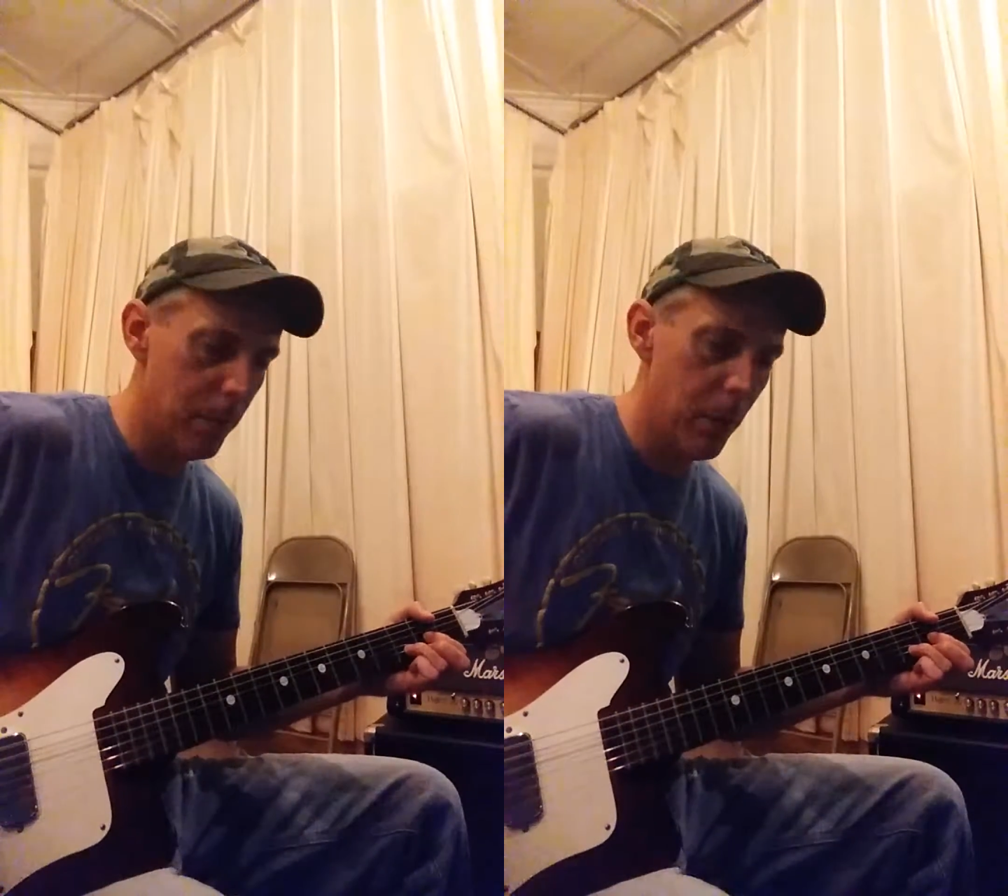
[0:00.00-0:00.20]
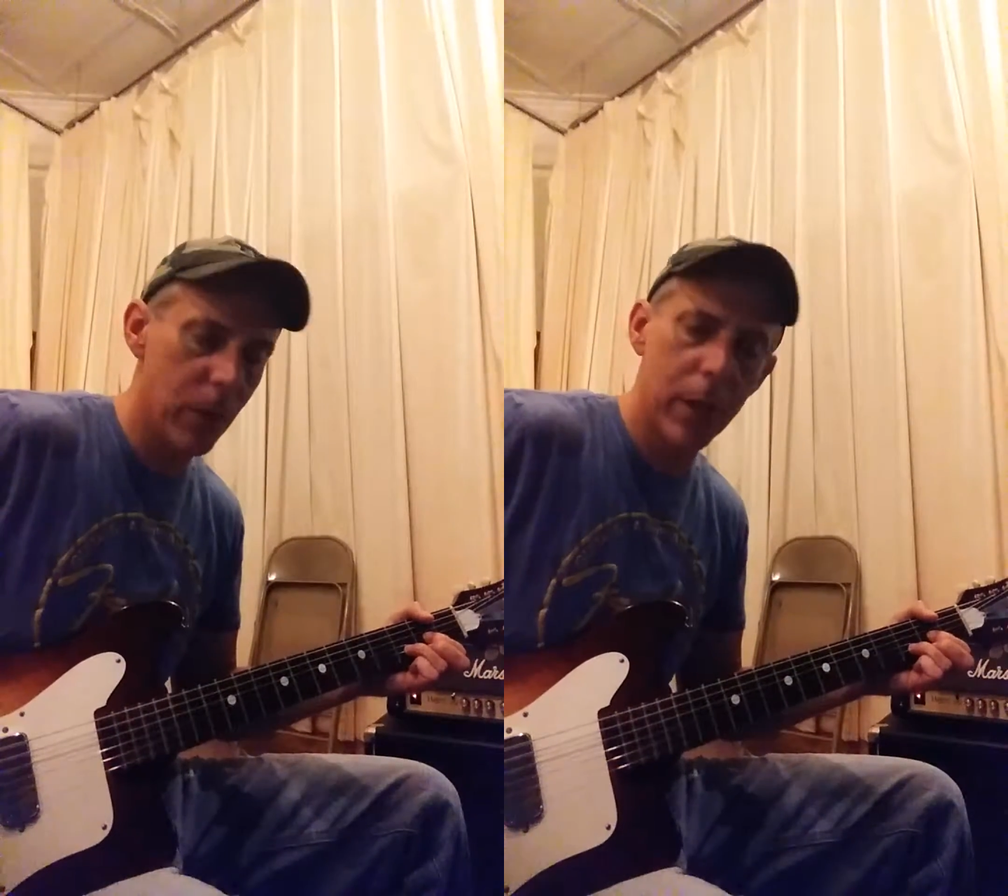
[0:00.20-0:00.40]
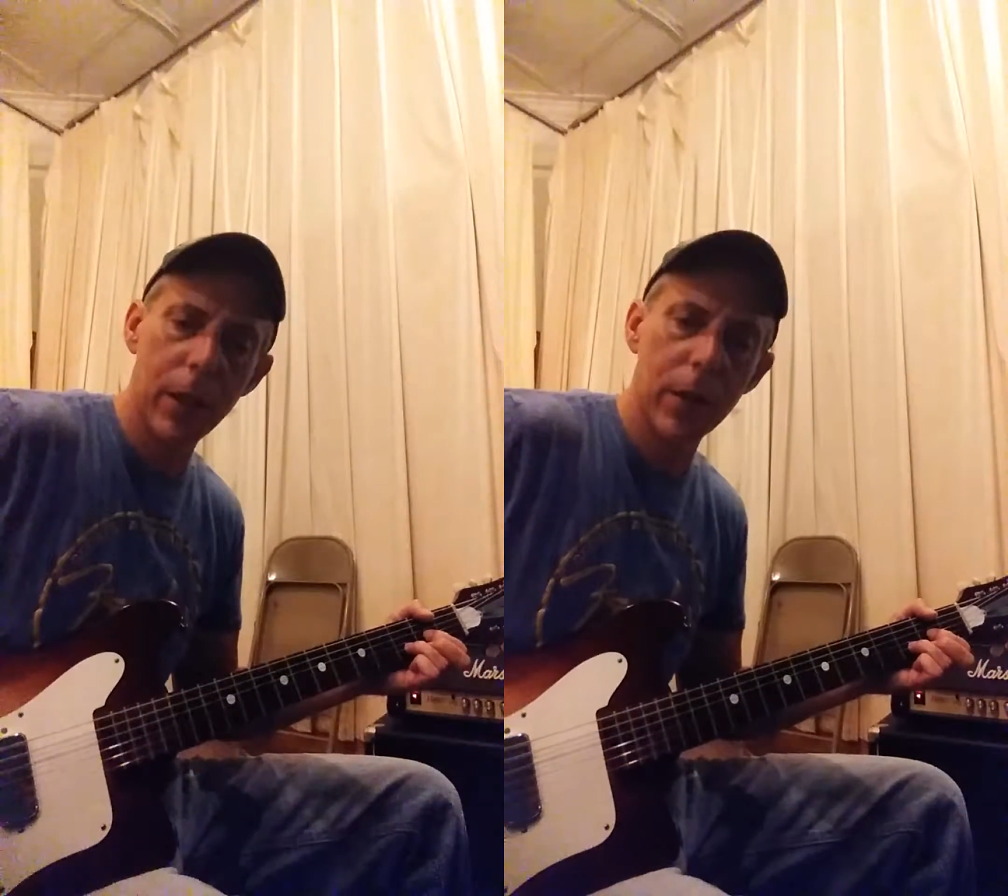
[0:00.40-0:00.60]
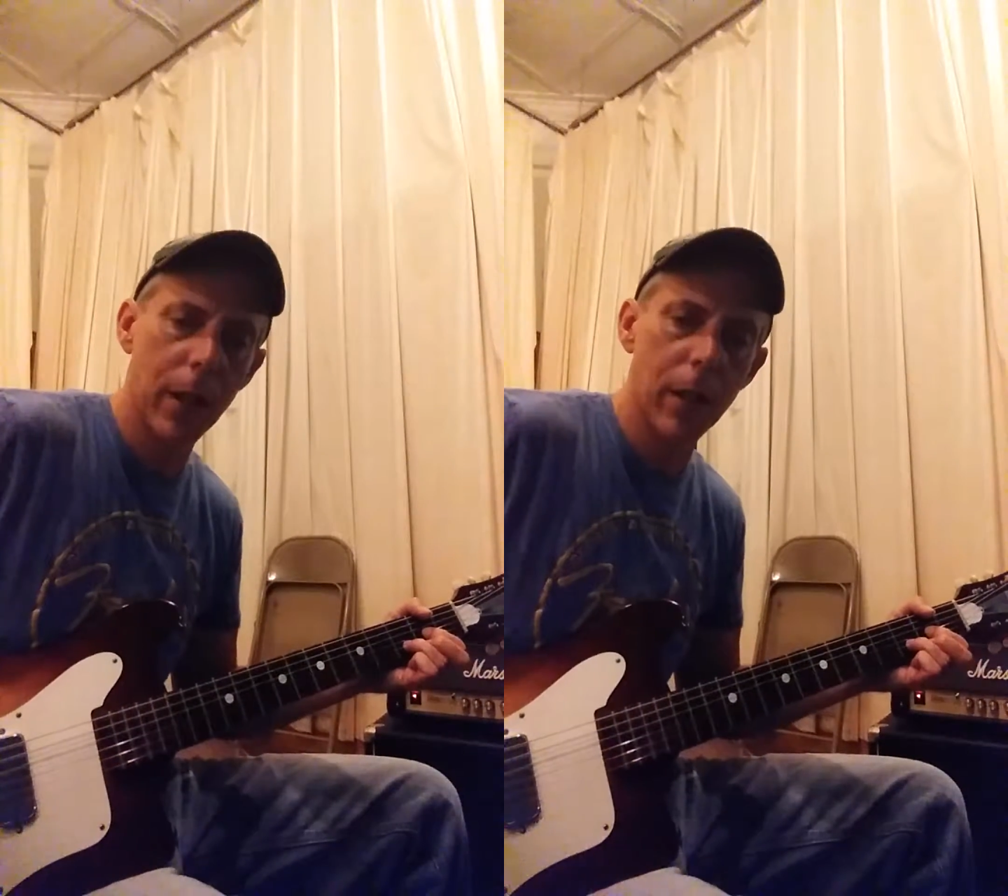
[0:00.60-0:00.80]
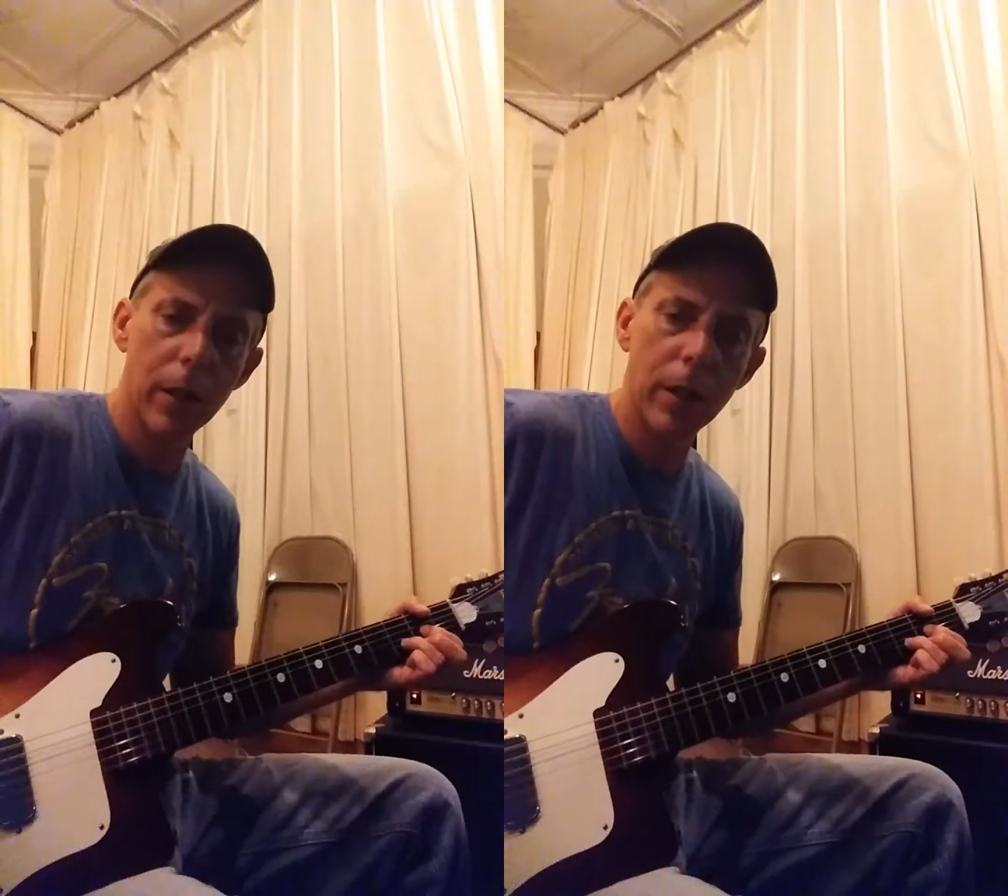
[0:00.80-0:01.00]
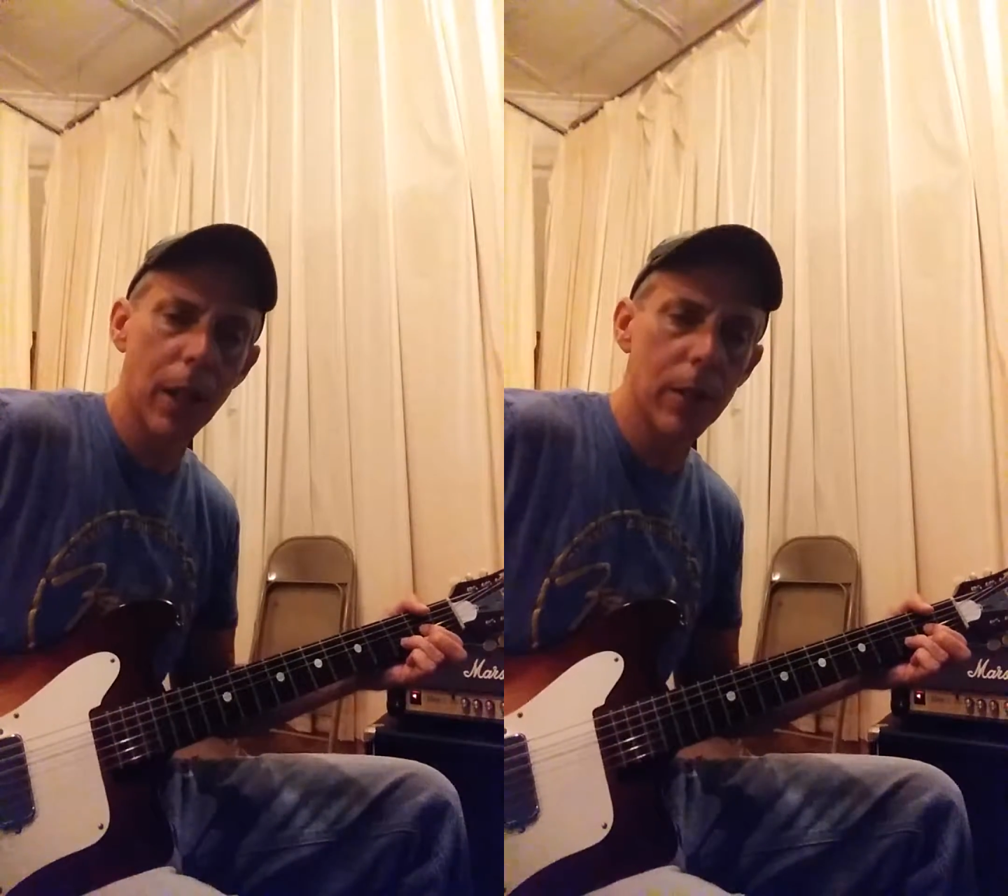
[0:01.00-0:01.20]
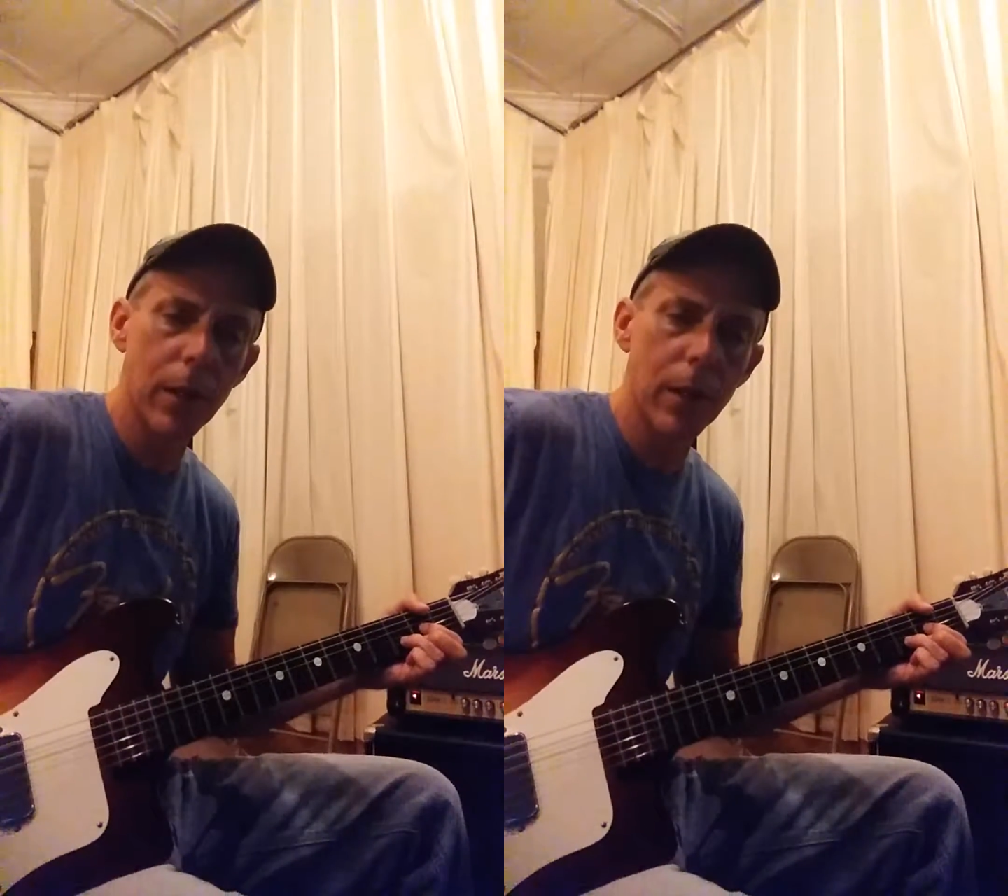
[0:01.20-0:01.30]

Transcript: boutique sound, guys.